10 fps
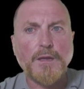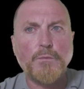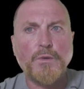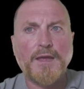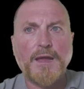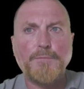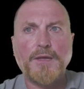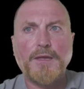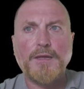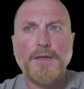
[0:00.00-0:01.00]
we can't
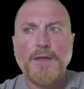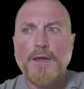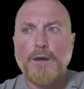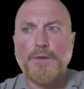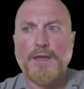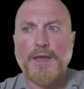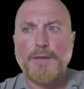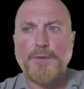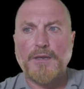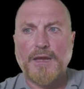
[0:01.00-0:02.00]
be
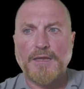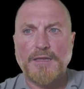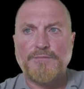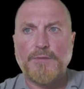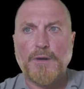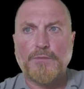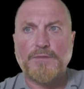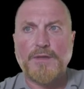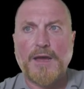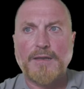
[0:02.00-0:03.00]
naive about
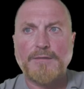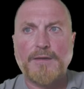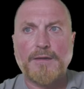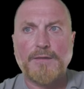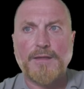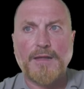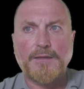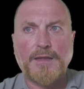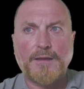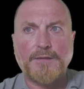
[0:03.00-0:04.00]

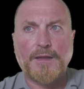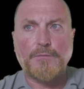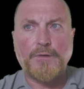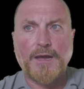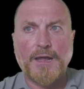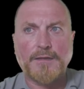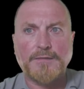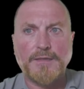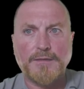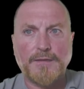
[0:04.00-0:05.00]
that
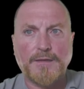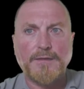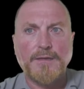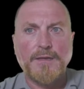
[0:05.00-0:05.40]
reality, that